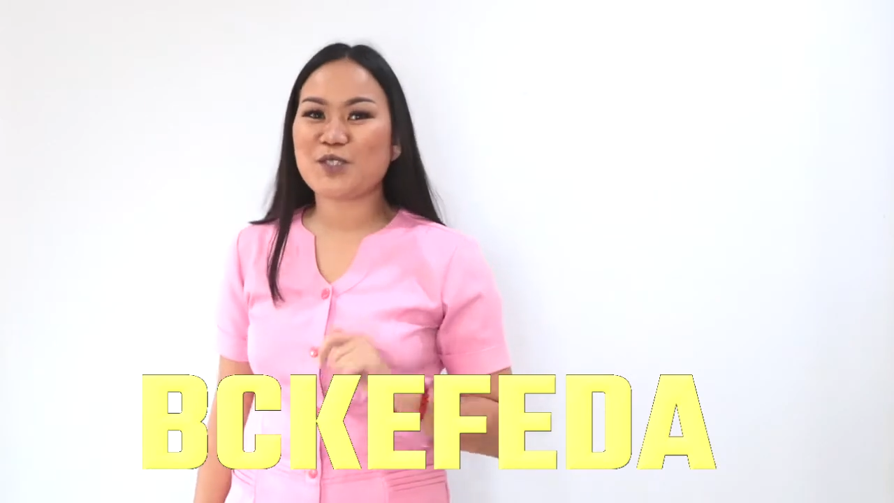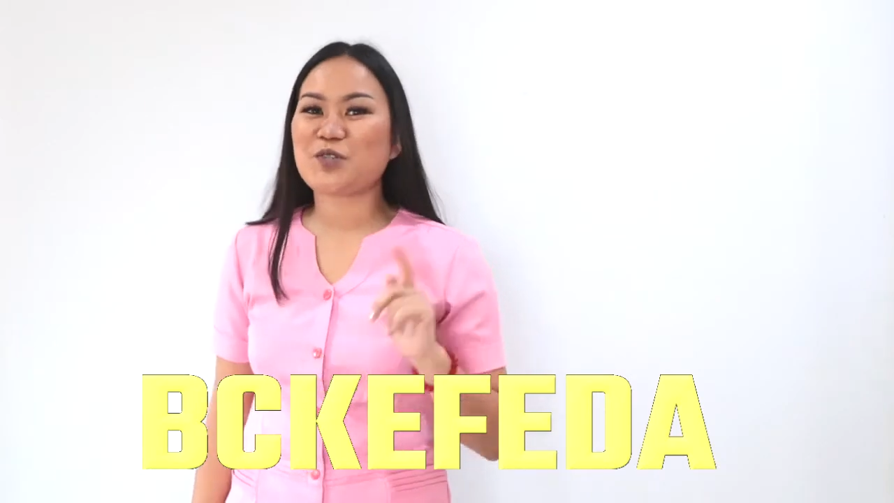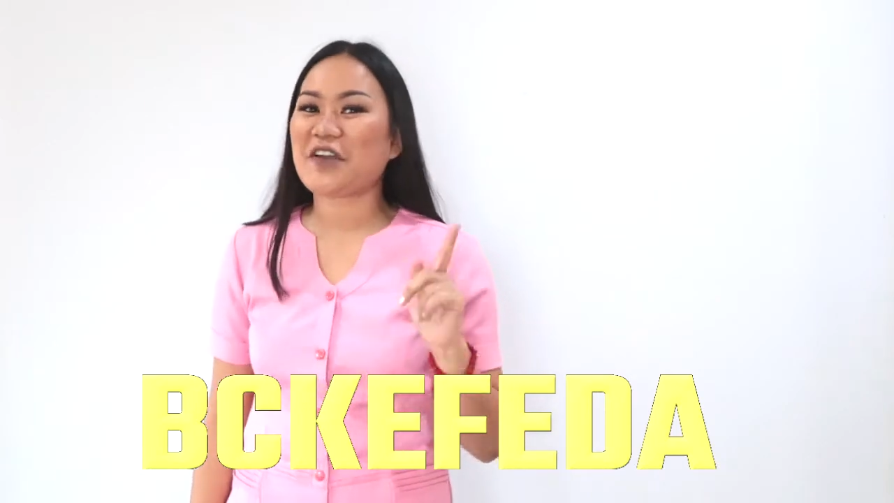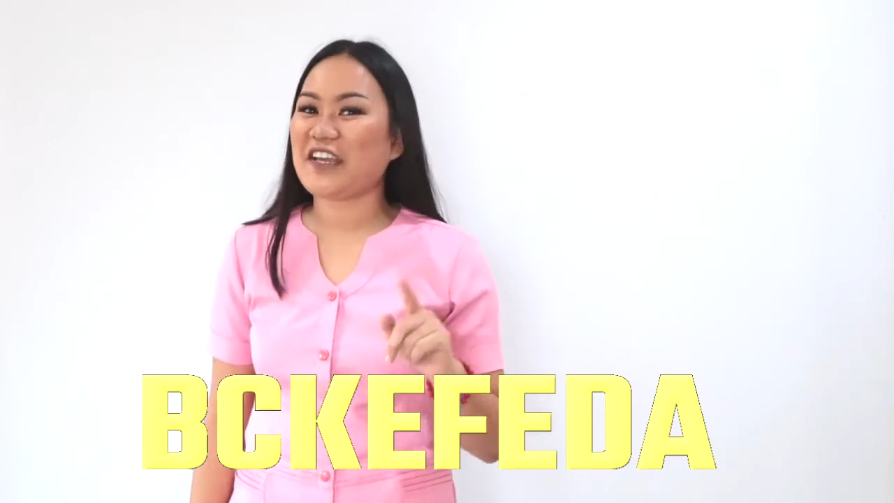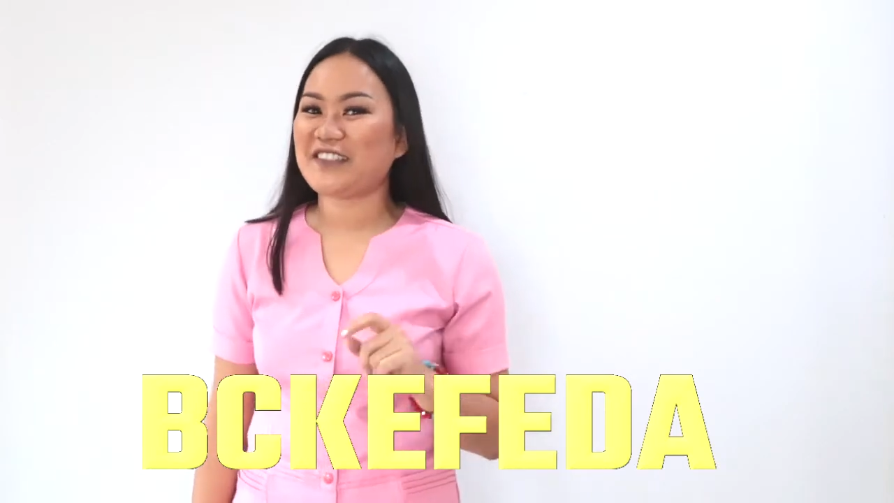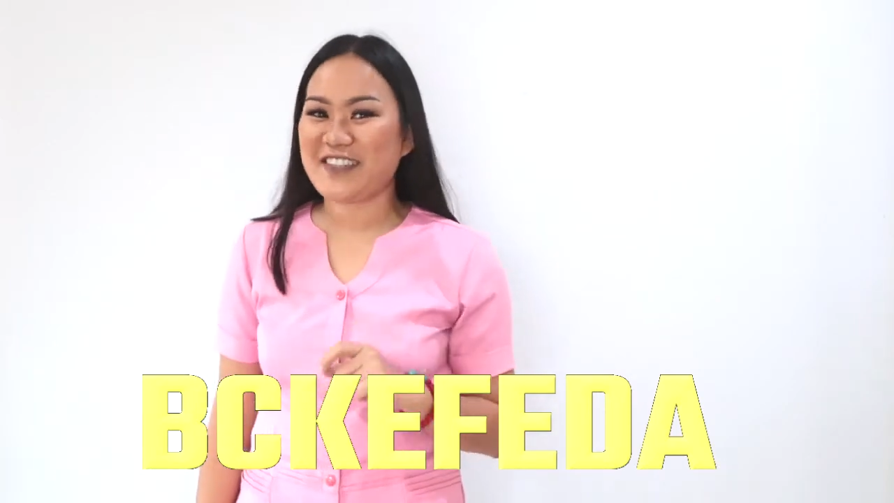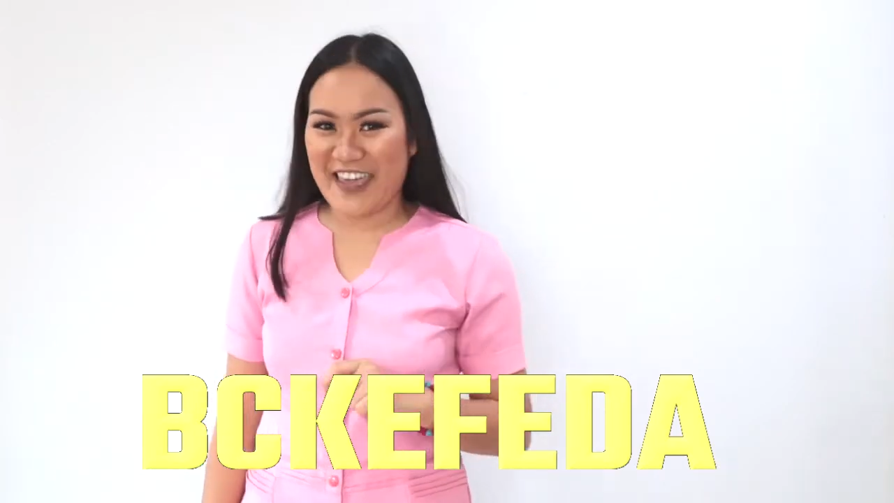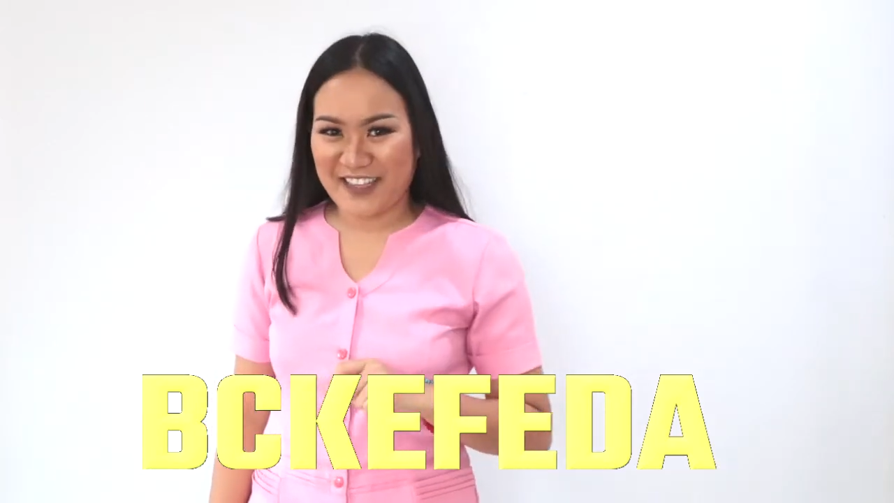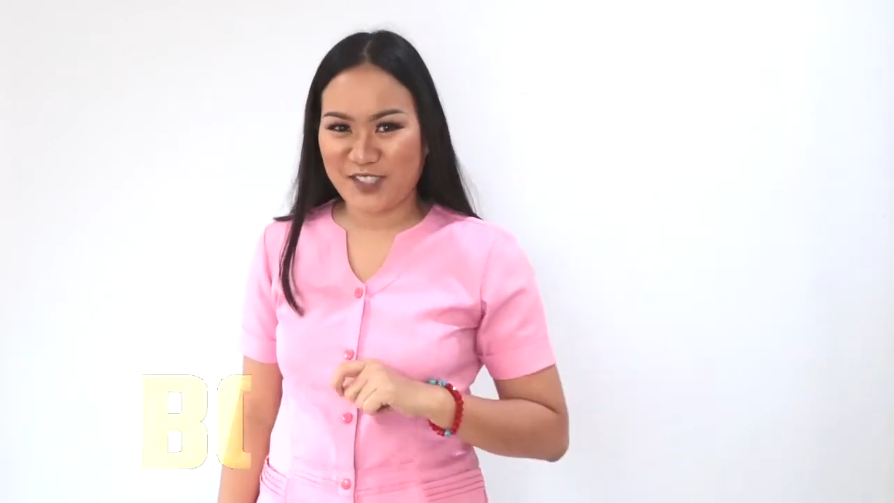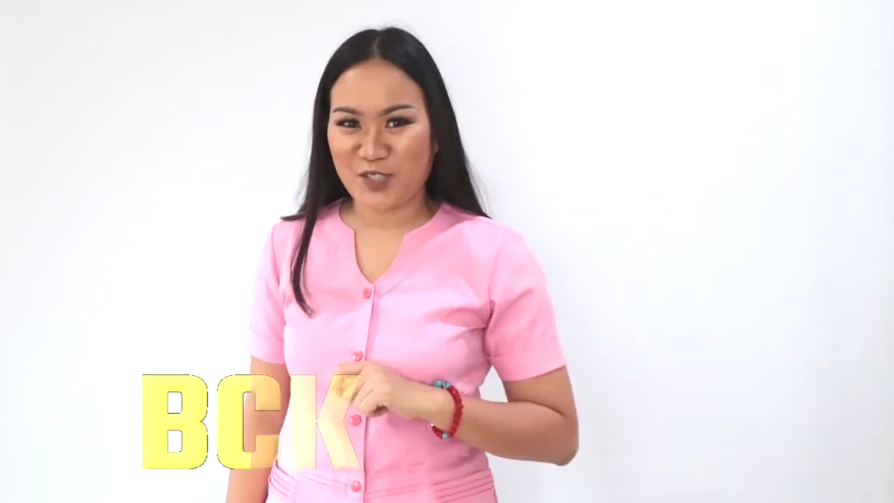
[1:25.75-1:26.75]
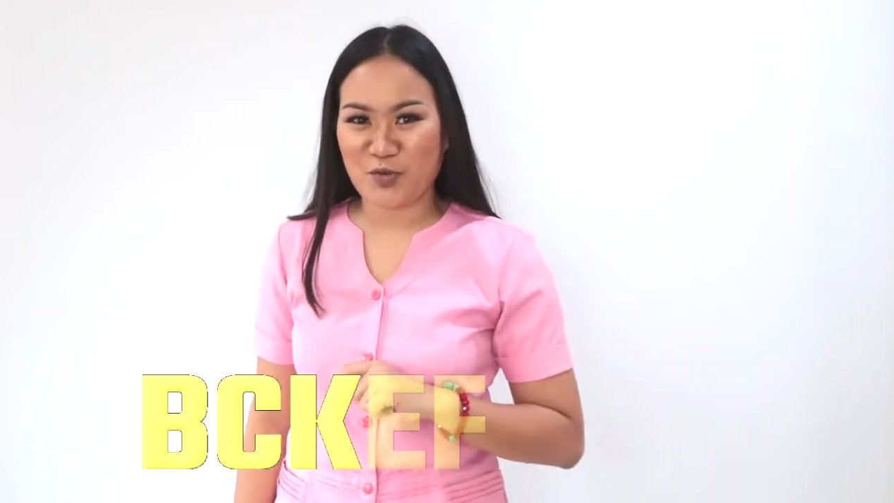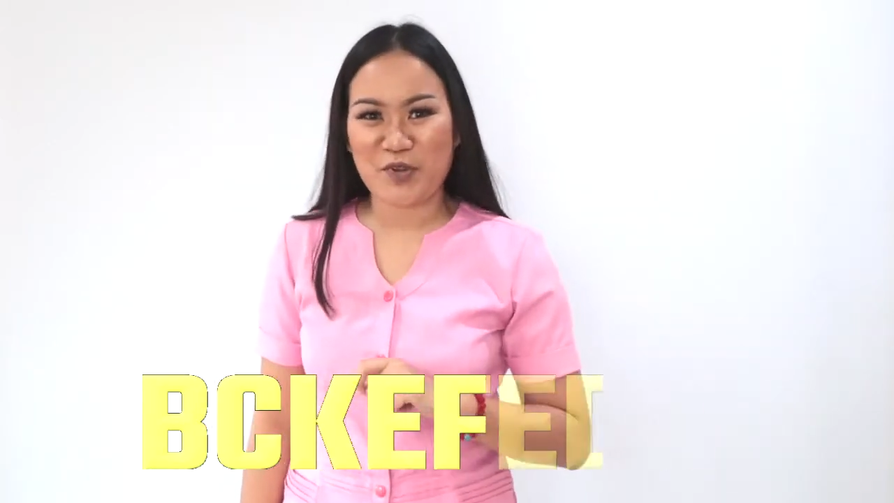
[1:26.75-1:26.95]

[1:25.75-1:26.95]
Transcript: to create the answer